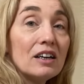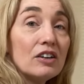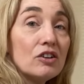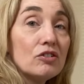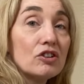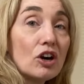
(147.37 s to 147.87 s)

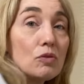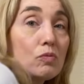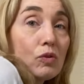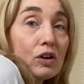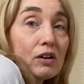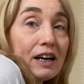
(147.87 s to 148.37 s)
you don't
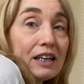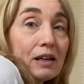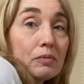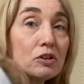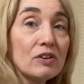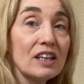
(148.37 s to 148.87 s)
want to end
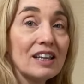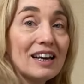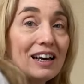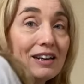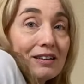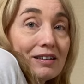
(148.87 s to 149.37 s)
up doing
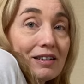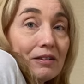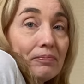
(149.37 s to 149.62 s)
this.